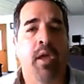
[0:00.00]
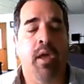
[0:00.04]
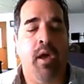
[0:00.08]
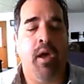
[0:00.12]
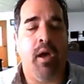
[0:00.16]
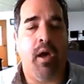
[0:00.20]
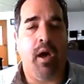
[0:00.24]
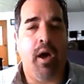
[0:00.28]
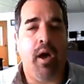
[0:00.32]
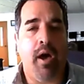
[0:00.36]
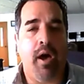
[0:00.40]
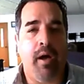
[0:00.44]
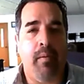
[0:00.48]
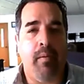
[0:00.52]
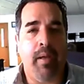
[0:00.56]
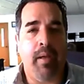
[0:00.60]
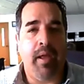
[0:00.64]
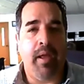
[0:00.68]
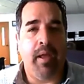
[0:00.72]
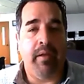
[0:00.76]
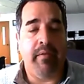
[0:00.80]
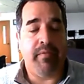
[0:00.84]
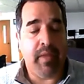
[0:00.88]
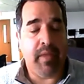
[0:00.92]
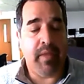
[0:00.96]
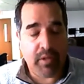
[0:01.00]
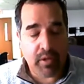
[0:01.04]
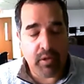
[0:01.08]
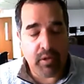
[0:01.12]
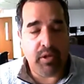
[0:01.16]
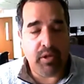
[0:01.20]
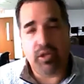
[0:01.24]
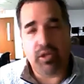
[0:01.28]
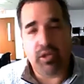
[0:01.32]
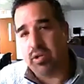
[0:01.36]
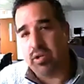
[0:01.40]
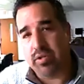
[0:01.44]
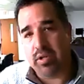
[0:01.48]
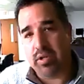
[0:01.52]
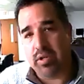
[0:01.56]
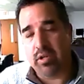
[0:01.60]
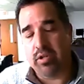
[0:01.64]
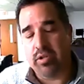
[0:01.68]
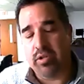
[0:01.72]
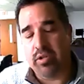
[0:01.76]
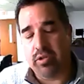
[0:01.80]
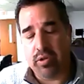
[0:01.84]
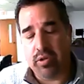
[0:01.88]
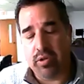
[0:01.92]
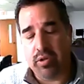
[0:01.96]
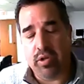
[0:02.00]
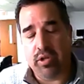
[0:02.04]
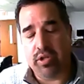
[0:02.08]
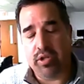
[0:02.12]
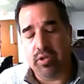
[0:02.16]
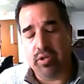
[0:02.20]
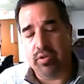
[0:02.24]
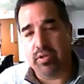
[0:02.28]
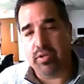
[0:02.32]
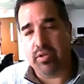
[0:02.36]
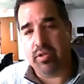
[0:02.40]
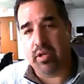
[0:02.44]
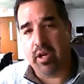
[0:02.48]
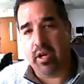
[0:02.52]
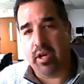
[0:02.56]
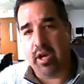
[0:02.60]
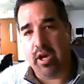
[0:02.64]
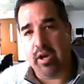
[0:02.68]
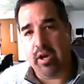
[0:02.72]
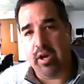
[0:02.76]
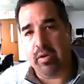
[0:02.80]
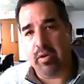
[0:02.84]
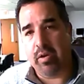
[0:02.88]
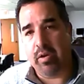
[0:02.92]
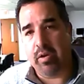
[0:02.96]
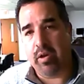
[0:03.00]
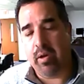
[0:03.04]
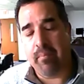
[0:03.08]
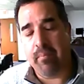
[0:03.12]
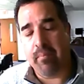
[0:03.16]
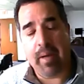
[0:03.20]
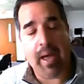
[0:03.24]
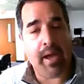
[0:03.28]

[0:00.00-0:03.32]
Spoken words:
And if they do choose to come